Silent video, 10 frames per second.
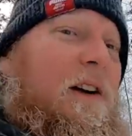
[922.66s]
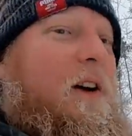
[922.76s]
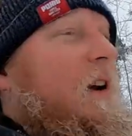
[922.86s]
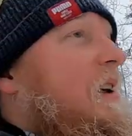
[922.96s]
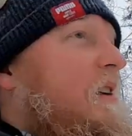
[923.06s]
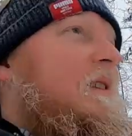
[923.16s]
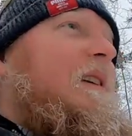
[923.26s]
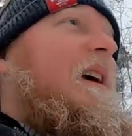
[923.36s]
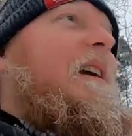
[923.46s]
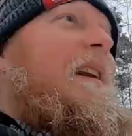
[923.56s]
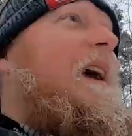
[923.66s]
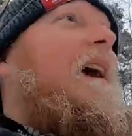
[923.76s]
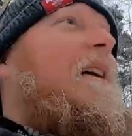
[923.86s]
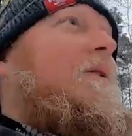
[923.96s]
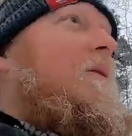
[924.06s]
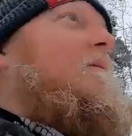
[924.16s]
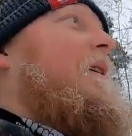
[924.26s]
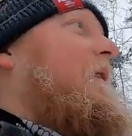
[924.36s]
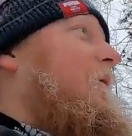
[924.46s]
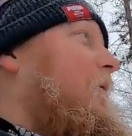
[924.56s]
hurting yesterday, and now, oh
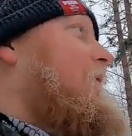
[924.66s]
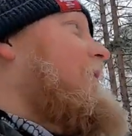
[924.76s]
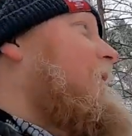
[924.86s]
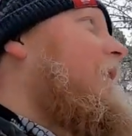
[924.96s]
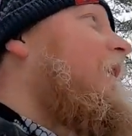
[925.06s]
my God.